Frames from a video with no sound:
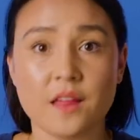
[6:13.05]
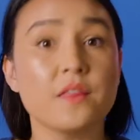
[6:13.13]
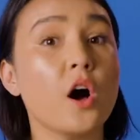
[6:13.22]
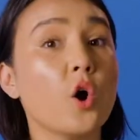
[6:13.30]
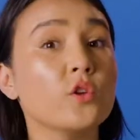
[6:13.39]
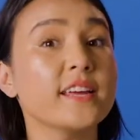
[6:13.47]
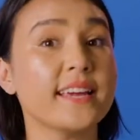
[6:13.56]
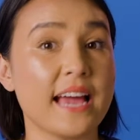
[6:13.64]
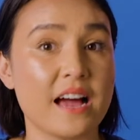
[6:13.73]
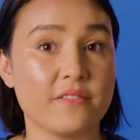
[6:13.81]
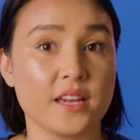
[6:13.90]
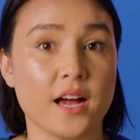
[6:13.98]
The only
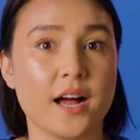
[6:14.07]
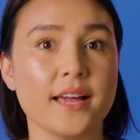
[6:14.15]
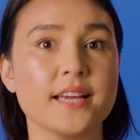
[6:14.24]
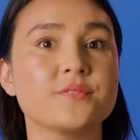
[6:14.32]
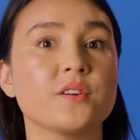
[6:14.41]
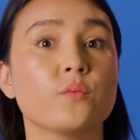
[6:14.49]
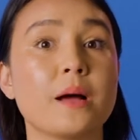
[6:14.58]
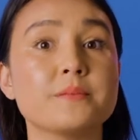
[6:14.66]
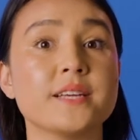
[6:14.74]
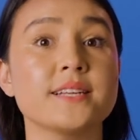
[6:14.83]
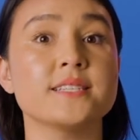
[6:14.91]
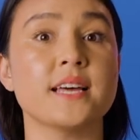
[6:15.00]
caveat is for
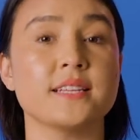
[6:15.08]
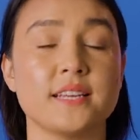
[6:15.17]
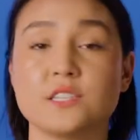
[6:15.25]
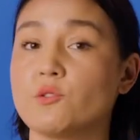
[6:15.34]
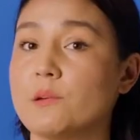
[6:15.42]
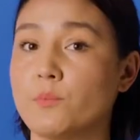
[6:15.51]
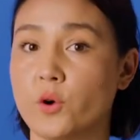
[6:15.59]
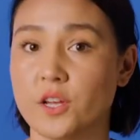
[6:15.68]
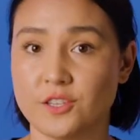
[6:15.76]
websites that need to import